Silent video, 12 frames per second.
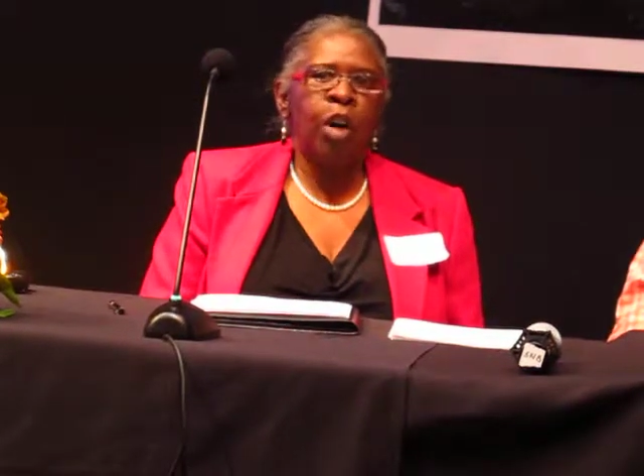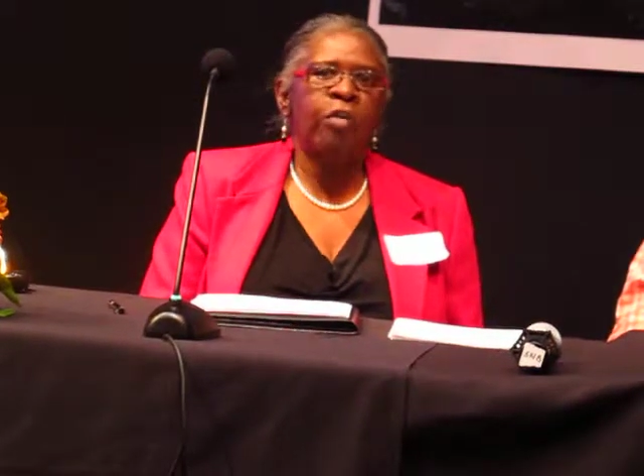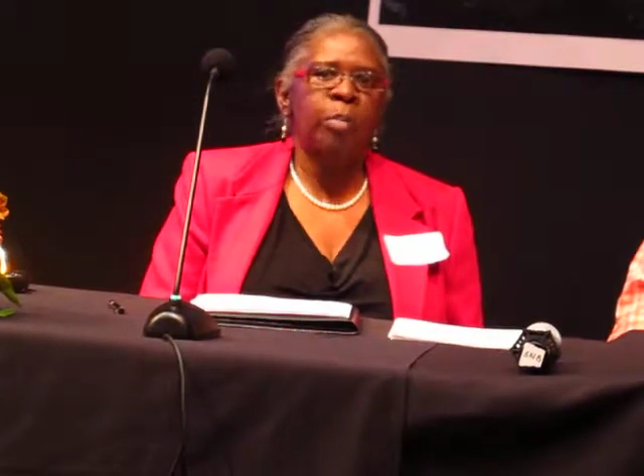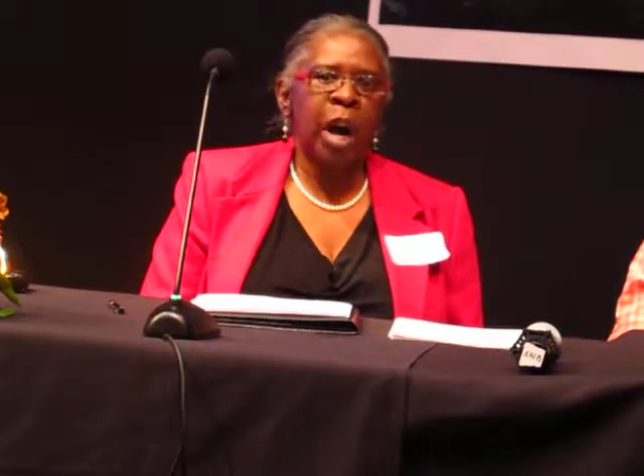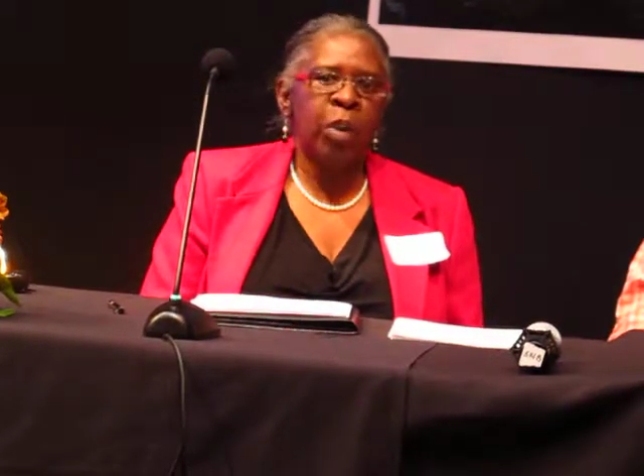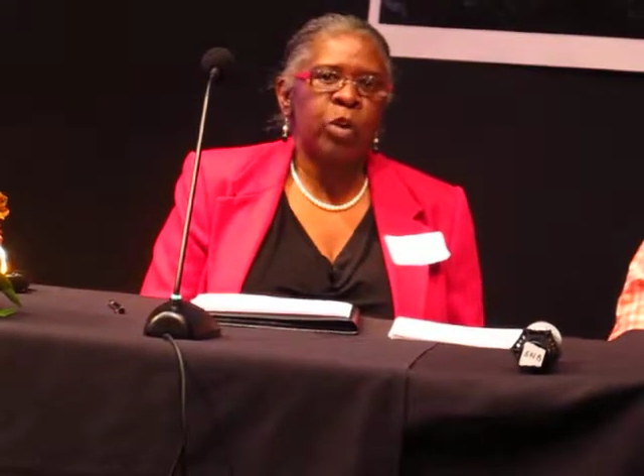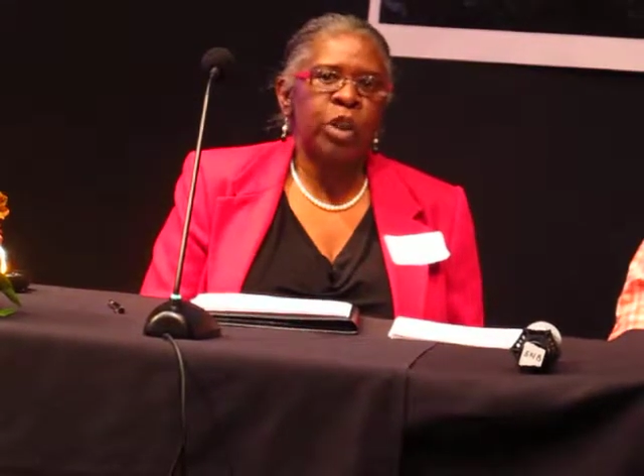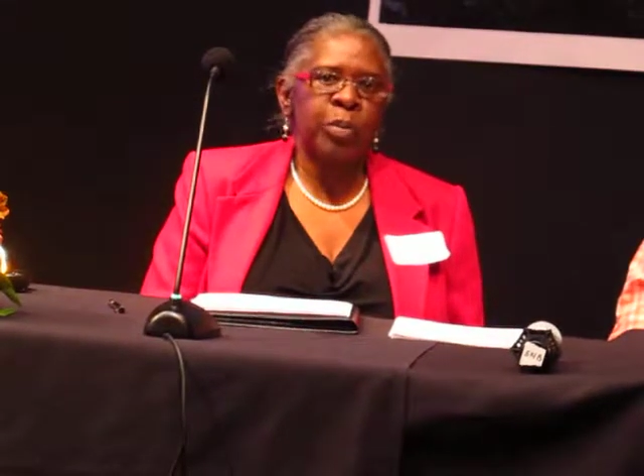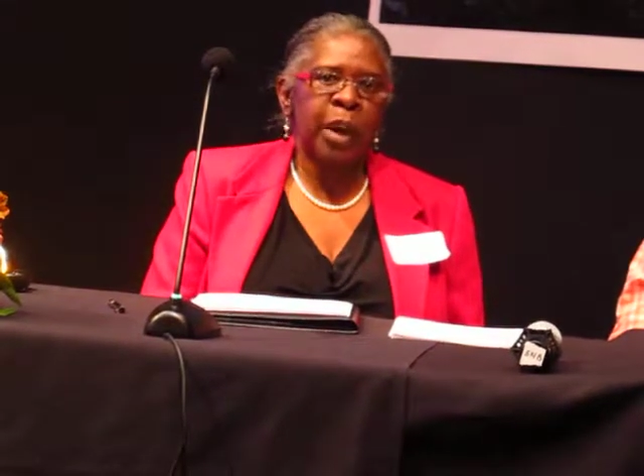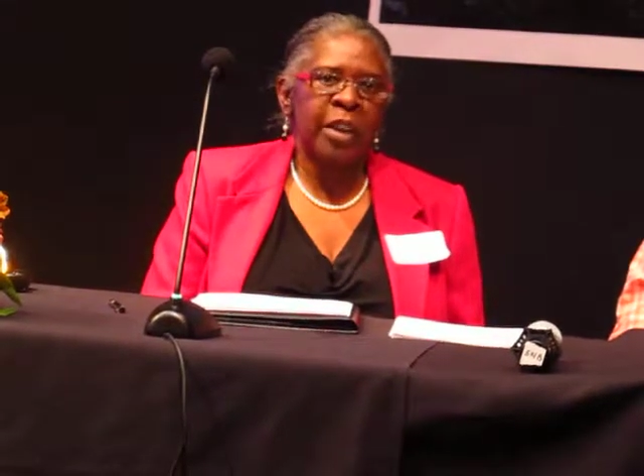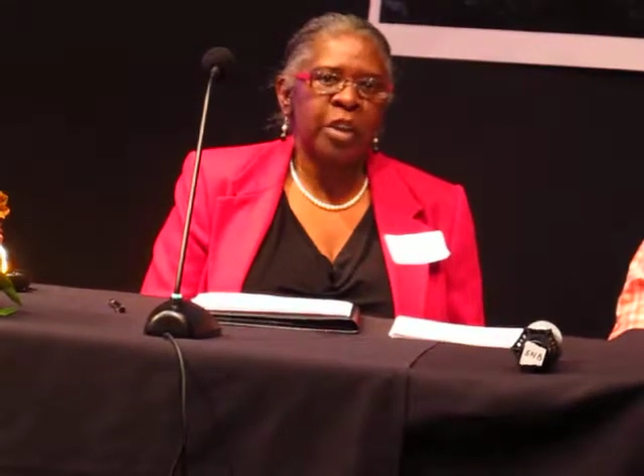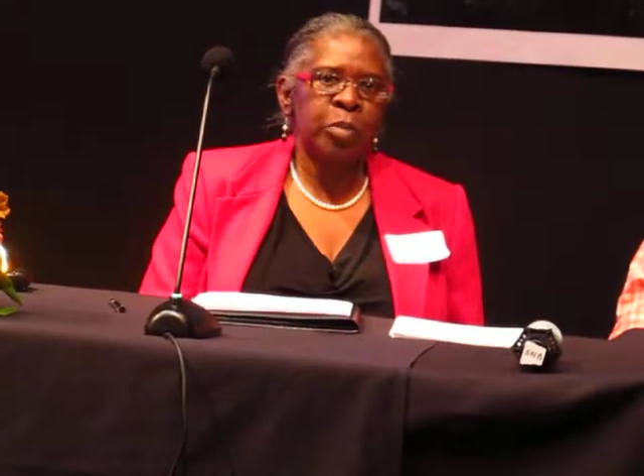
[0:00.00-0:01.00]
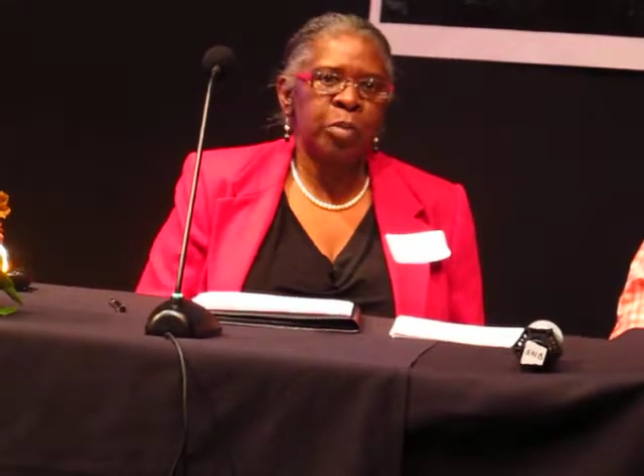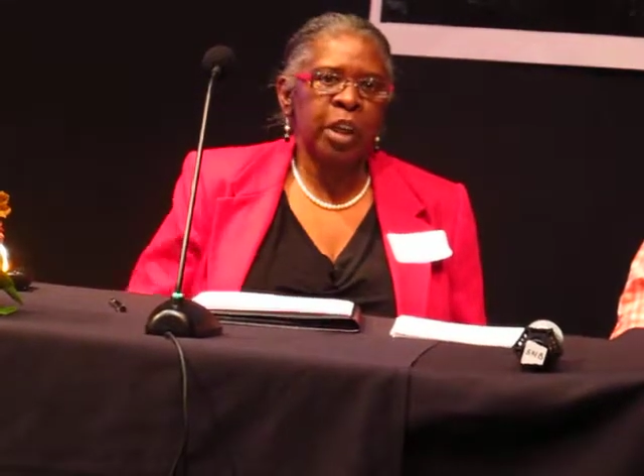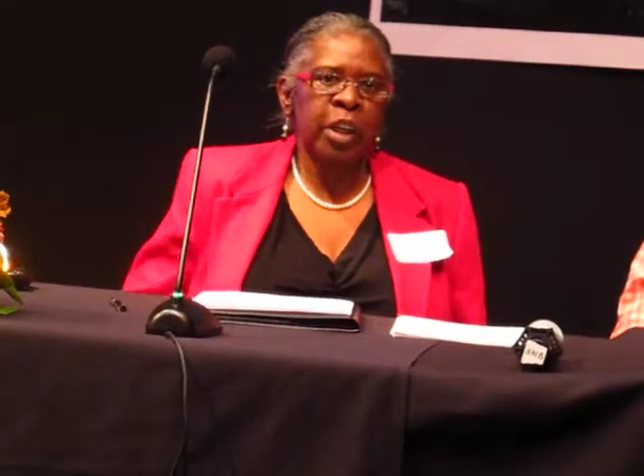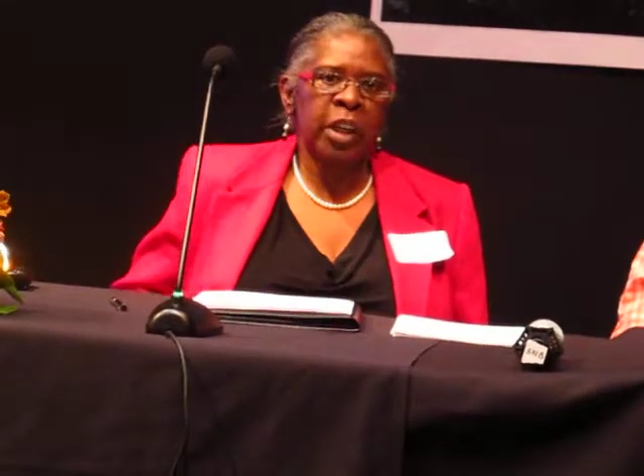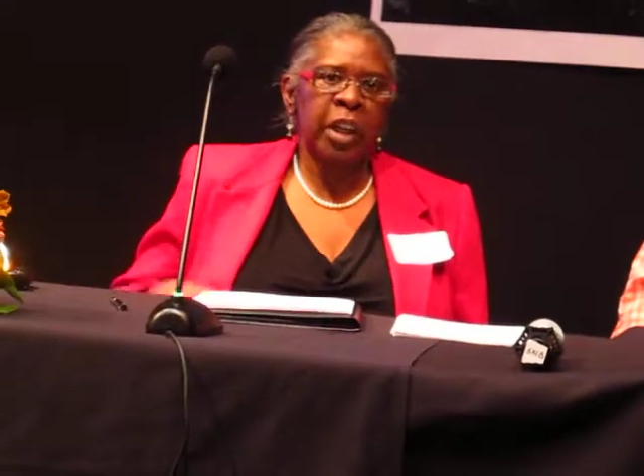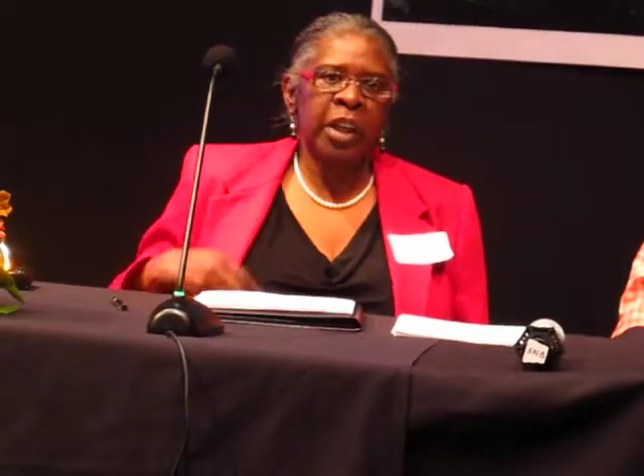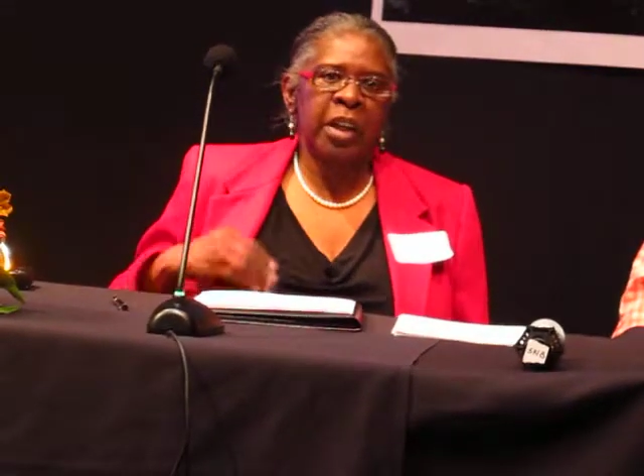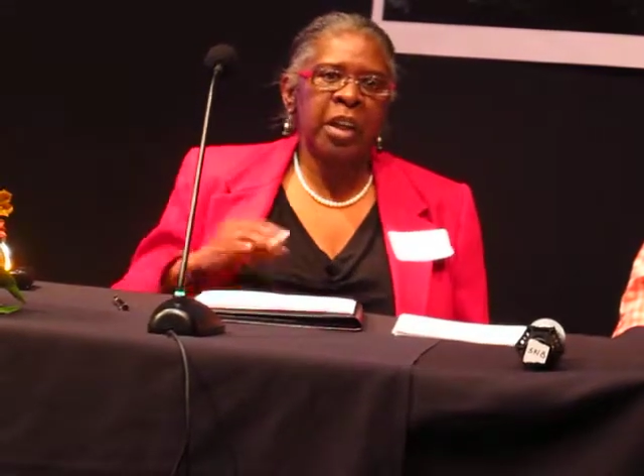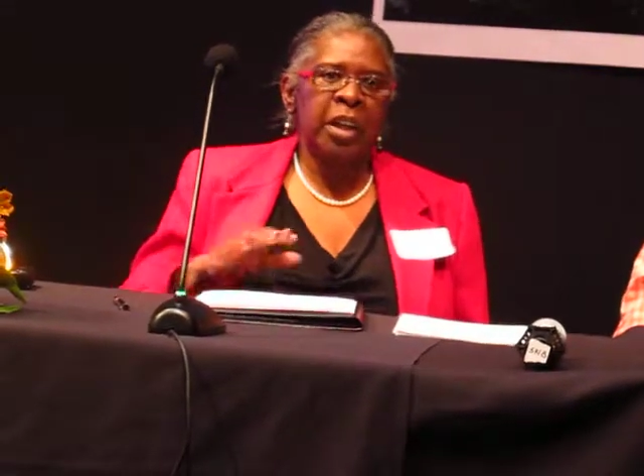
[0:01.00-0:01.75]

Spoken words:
of my responsibility,